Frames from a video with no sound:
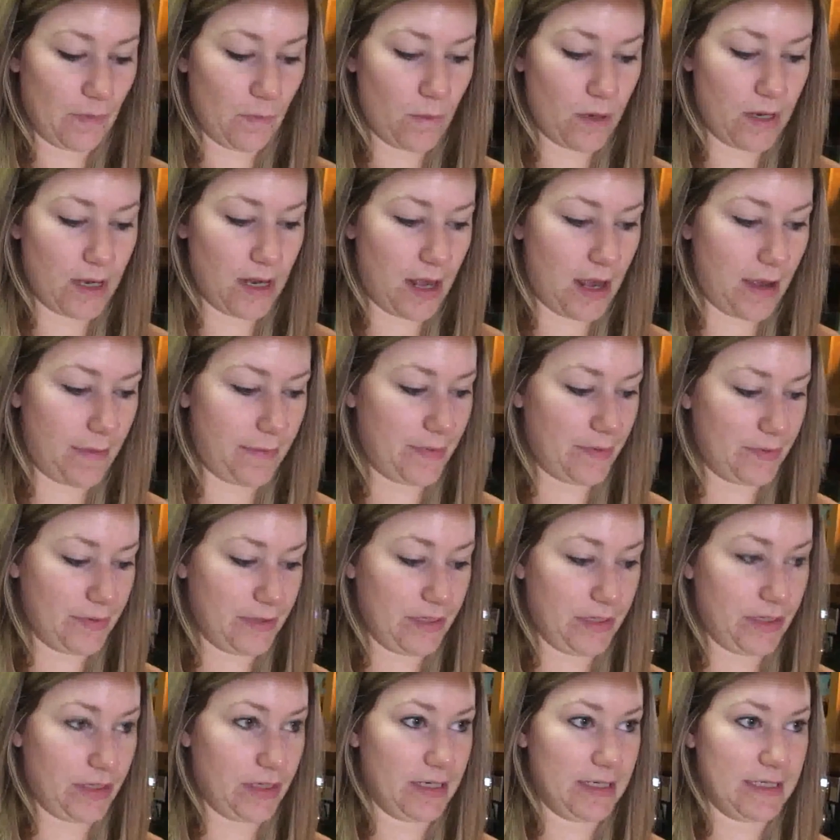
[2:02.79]
I wanted to hop on
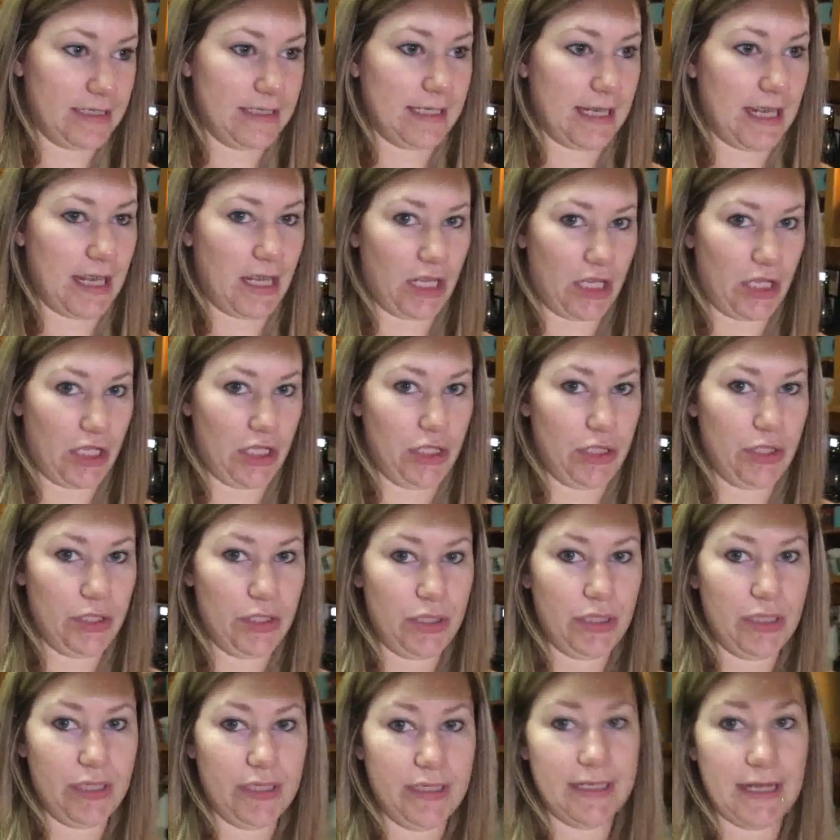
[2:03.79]
here and say
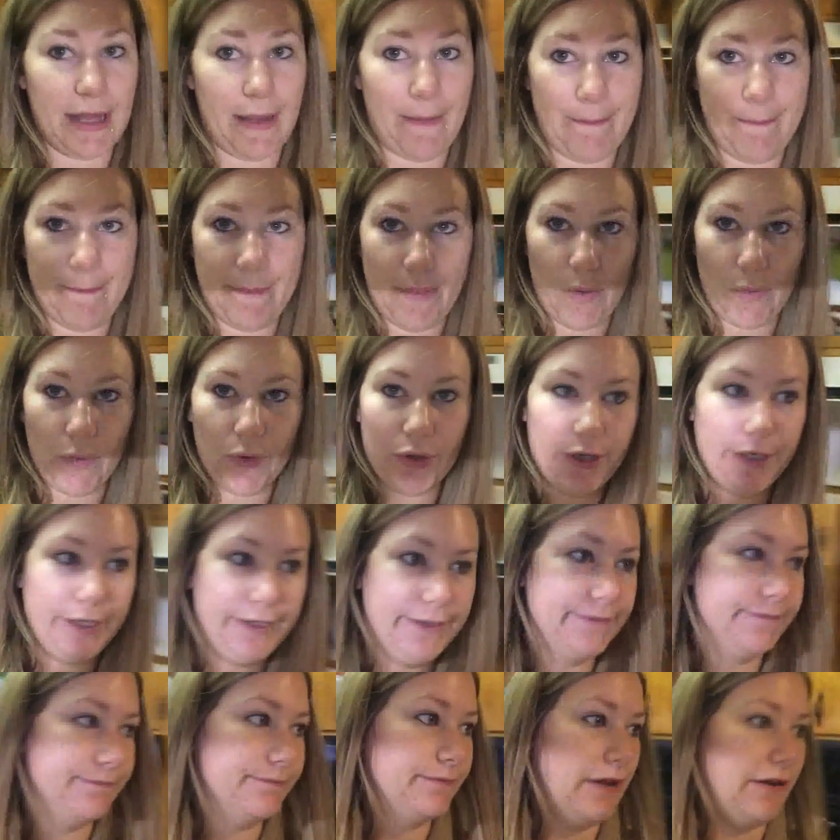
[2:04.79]
good
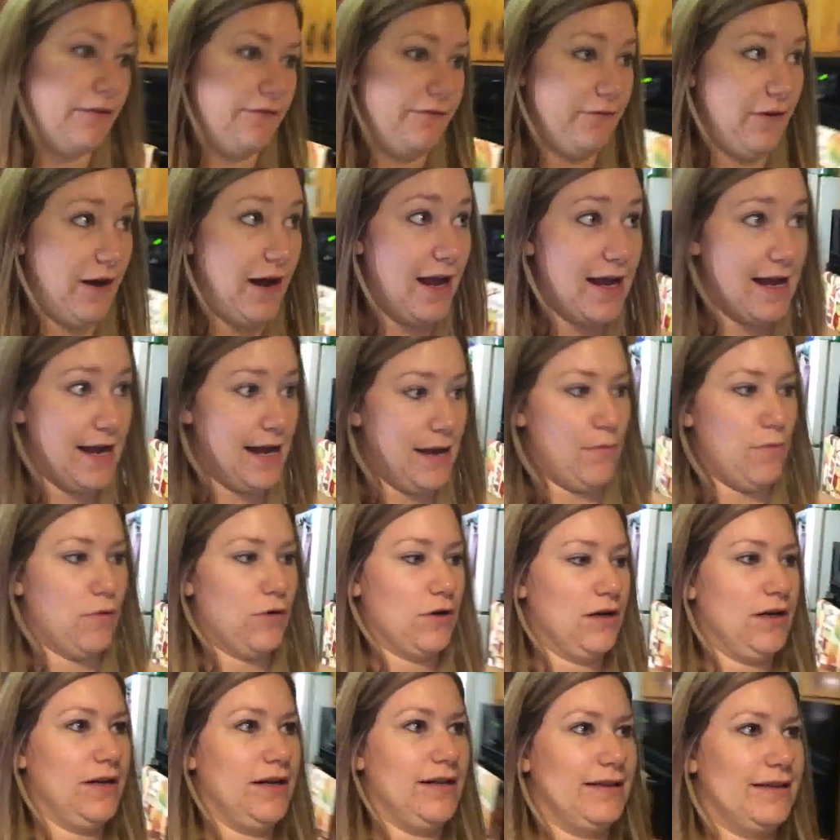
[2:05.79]
morning. Friday
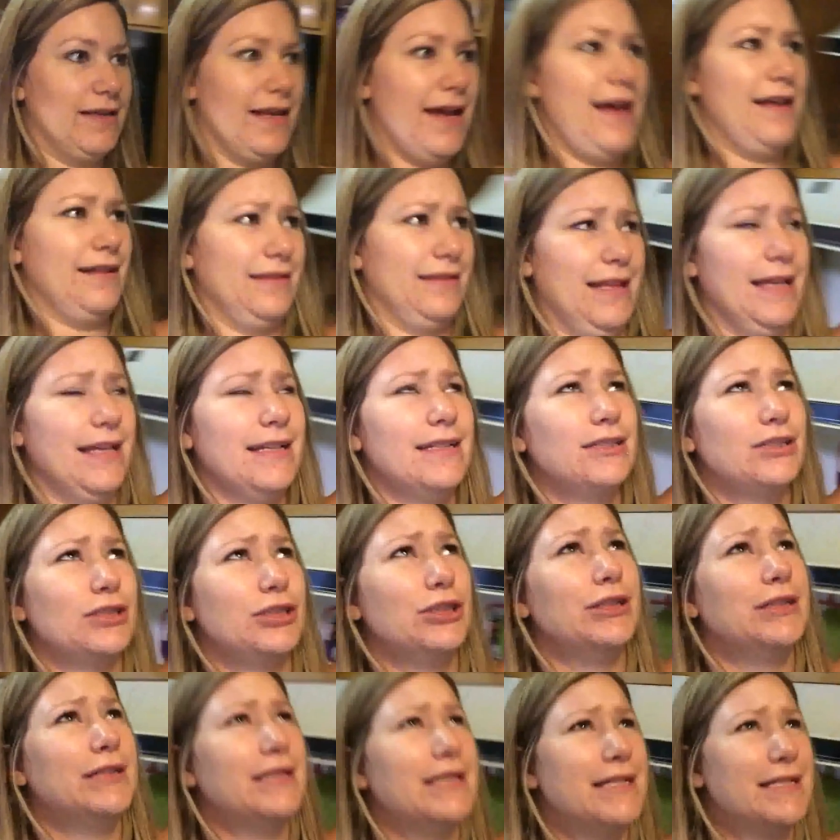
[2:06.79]
morning at that. Thank
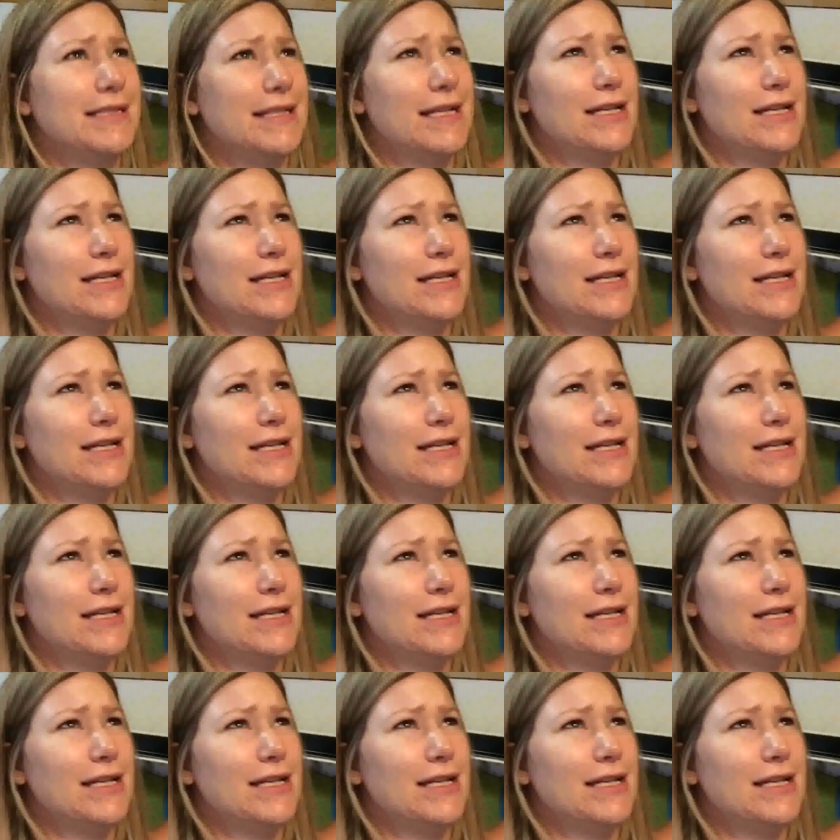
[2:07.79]
goodness